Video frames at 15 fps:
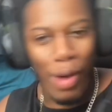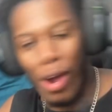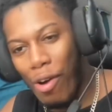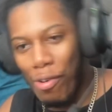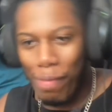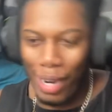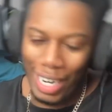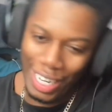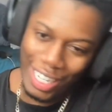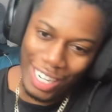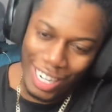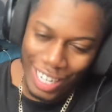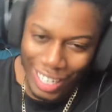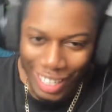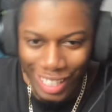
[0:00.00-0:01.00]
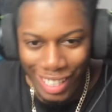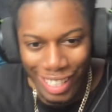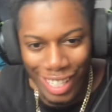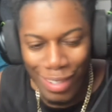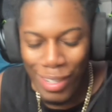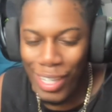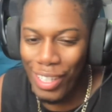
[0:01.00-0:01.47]
Oh my god.
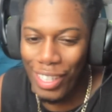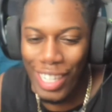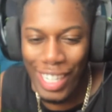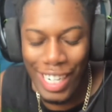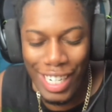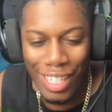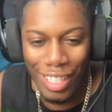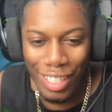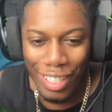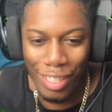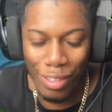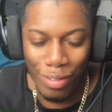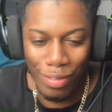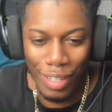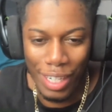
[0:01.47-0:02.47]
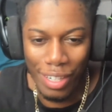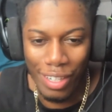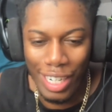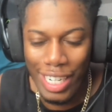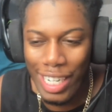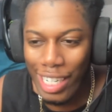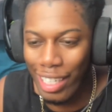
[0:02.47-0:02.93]
I'm not gonna lie, that shit's still fire.
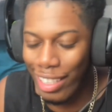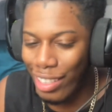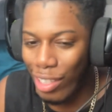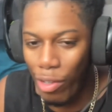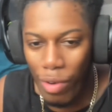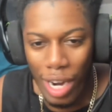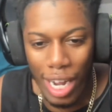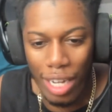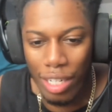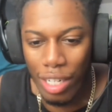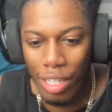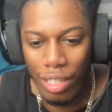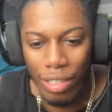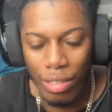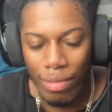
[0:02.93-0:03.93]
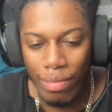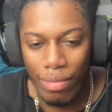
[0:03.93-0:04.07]
That nigga is so agile.